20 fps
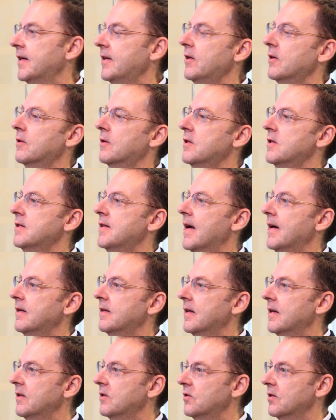secular
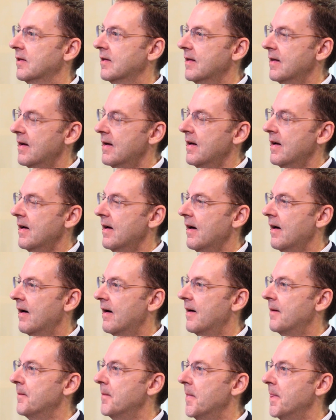stagnation.
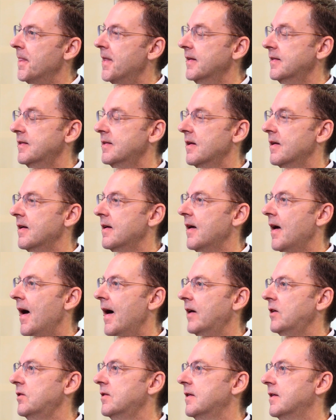This
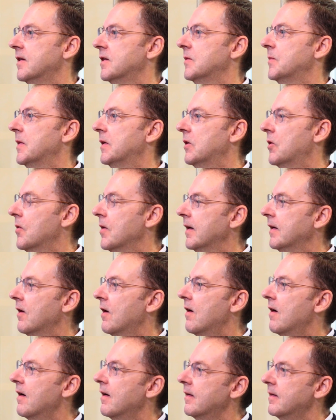actually has been going
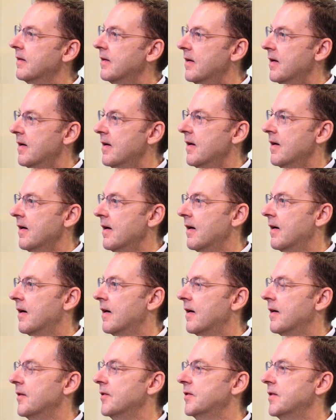on
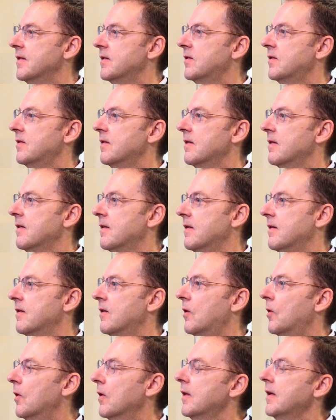since
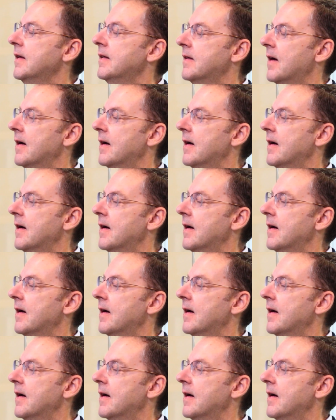early